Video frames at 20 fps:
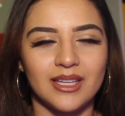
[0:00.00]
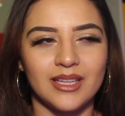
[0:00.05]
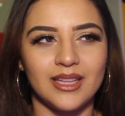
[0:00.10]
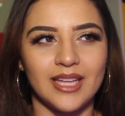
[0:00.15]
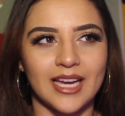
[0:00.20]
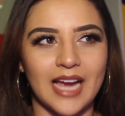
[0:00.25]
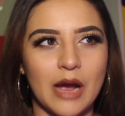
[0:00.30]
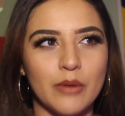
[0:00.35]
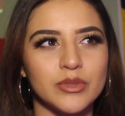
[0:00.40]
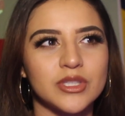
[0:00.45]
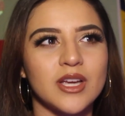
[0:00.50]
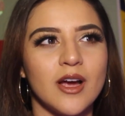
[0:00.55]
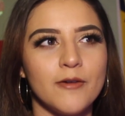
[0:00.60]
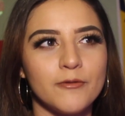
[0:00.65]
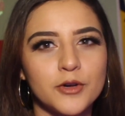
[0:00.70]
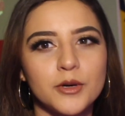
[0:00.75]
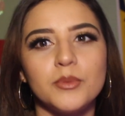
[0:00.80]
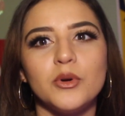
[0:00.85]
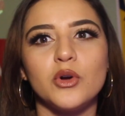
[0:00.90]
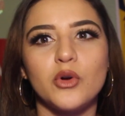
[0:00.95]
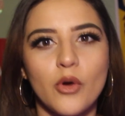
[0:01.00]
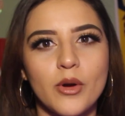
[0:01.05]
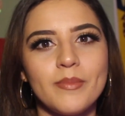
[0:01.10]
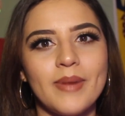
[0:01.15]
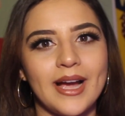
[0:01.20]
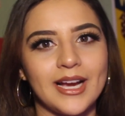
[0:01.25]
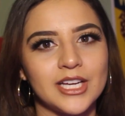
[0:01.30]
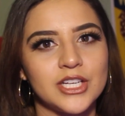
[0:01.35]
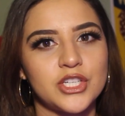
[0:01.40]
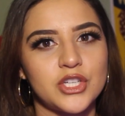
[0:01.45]
Like, I was comfortable going
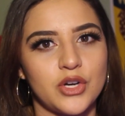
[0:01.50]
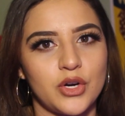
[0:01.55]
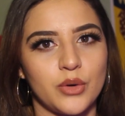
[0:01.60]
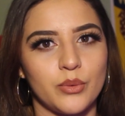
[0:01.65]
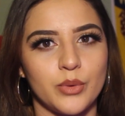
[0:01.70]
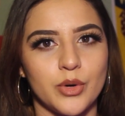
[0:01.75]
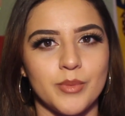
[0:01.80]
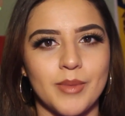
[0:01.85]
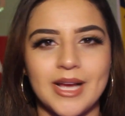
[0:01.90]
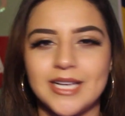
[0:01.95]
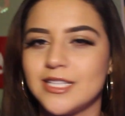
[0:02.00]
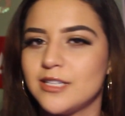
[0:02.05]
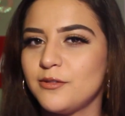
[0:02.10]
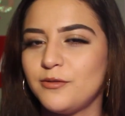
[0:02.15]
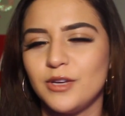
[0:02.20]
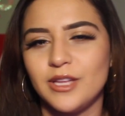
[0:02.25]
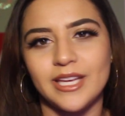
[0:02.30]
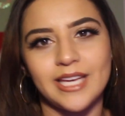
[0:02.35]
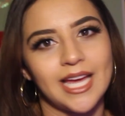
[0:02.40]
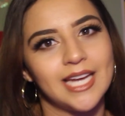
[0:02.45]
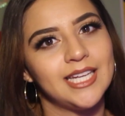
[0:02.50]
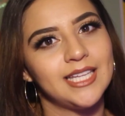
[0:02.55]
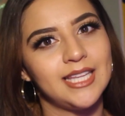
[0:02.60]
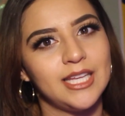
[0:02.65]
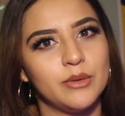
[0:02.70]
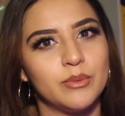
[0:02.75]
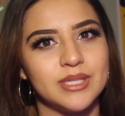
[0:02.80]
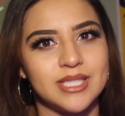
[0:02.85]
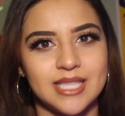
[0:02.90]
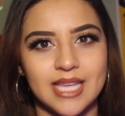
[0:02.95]
back into her room. I didn't feel like
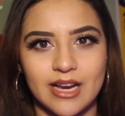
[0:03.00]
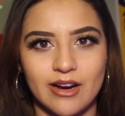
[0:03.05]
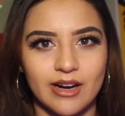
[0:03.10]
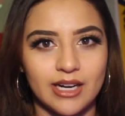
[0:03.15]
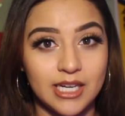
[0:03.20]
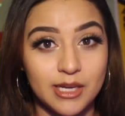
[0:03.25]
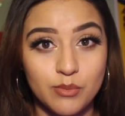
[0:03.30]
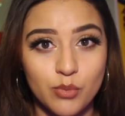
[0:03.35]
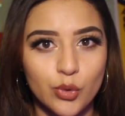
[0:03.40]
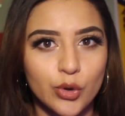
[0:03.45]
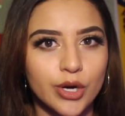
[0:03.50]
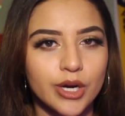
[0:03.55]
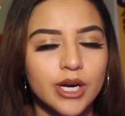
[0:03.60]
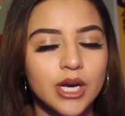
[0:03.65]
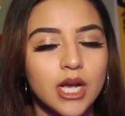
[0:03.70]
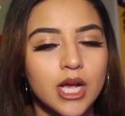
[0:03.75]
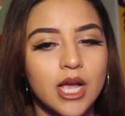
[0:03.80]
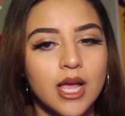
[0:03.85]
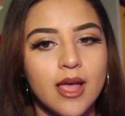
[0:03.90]
anything was there anymore.